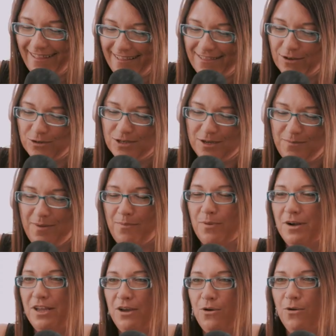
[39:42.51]
think those could be
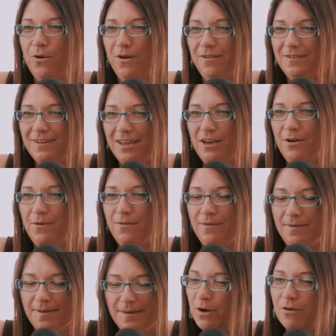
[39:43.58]
pretty cool. You know,
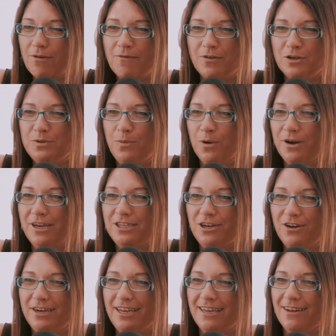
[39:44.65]
put a reverse mortgage
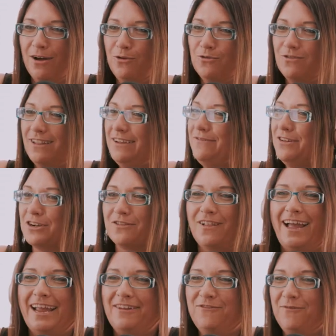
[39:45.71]
on and go live your
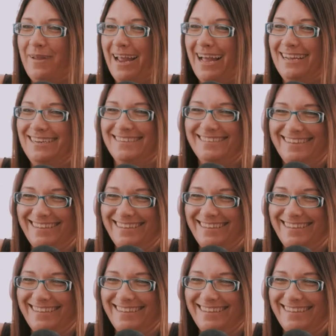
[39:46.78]
life. Yeah.